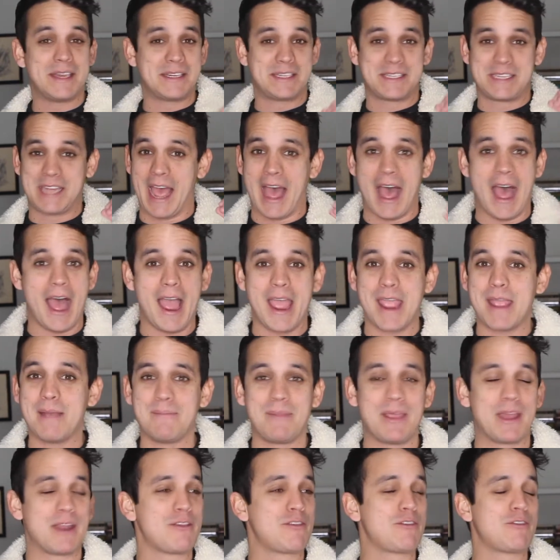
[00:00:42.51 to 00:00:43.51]
time
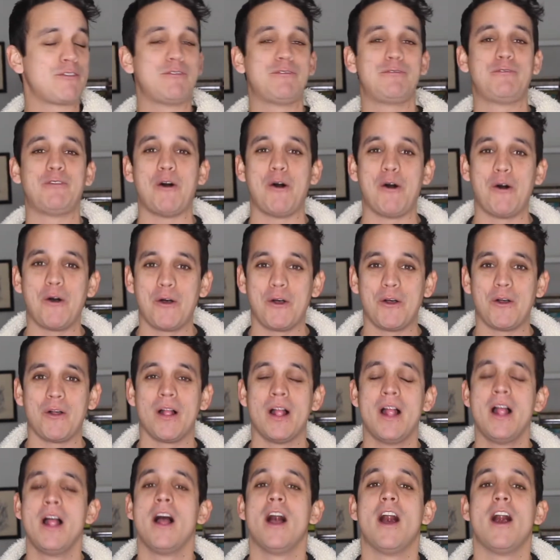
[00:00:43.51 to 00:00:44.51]
that is full
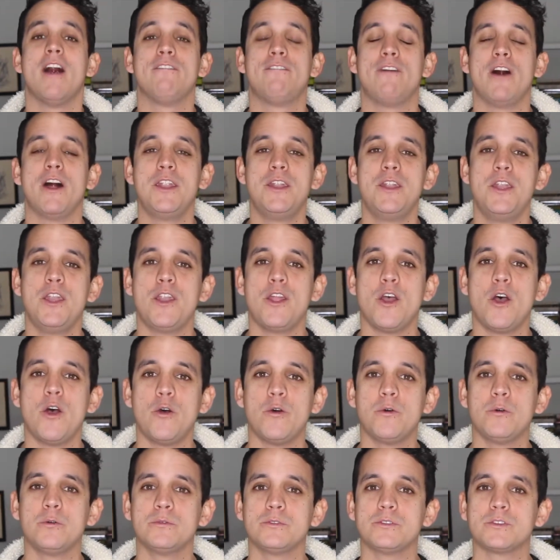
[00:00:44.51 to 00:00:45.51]
of
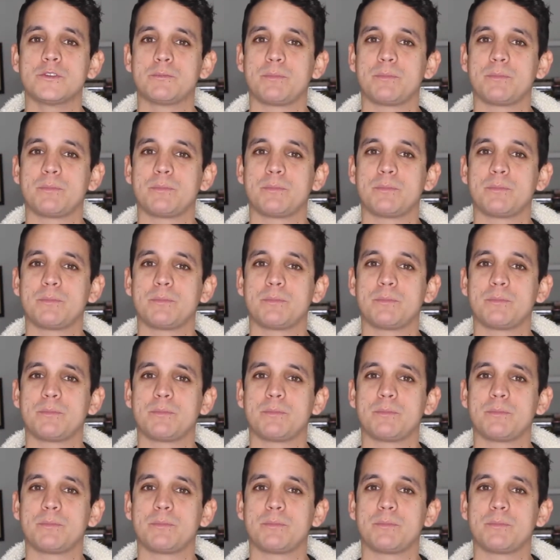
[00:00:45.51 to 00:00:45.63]
unknowns,